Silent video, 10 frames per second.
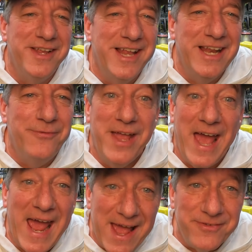And if you
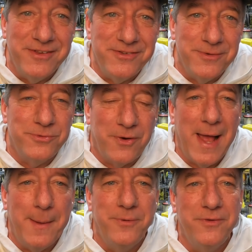haven't
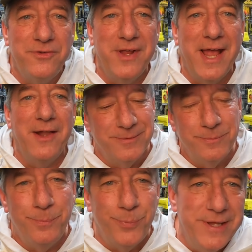subscribed to this channel,
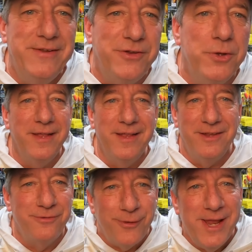please do.
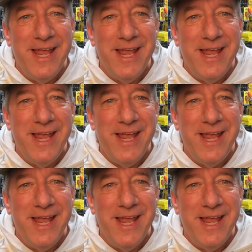It's free.